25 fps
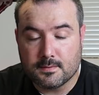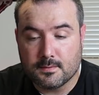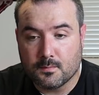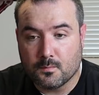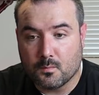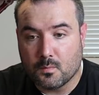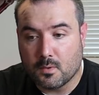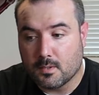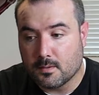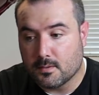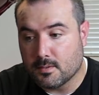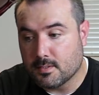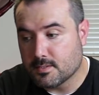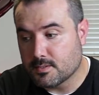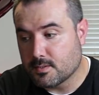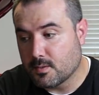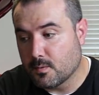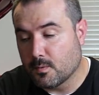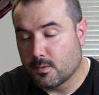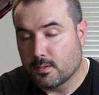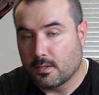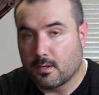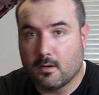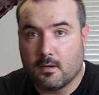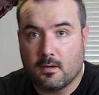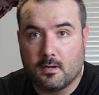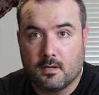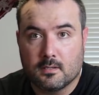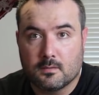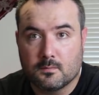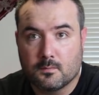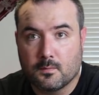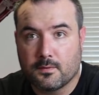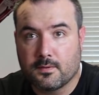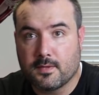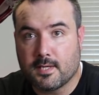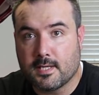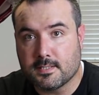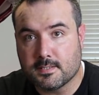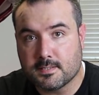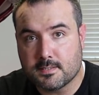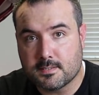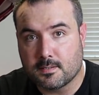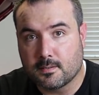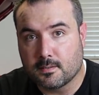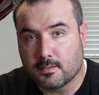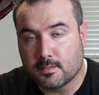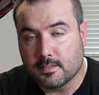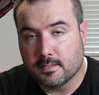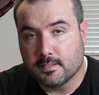what is going on with that
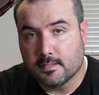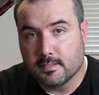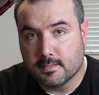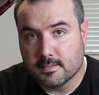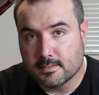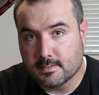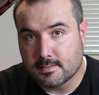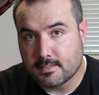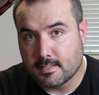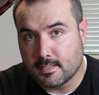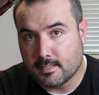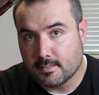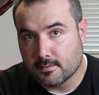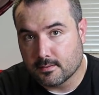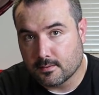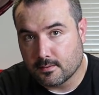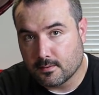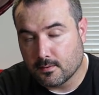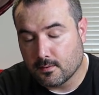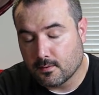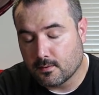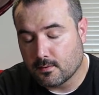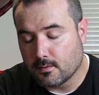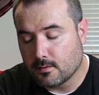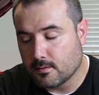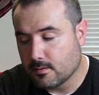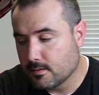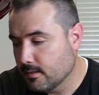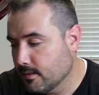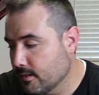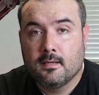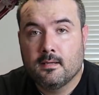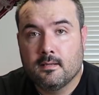circuit inside the car.